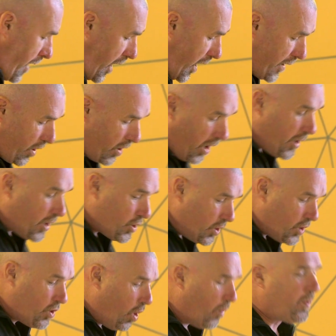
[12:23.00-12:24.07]
And I got
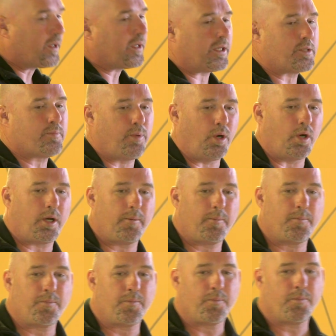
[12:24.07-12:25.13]
a copy of this book.
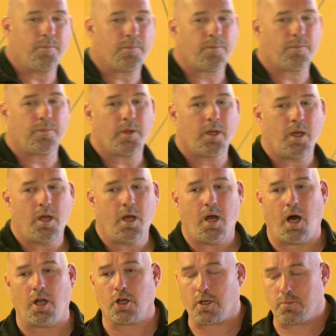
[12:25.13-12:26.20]

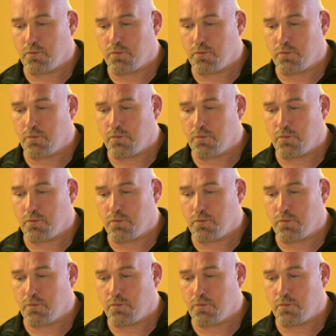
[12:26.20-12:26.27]
And I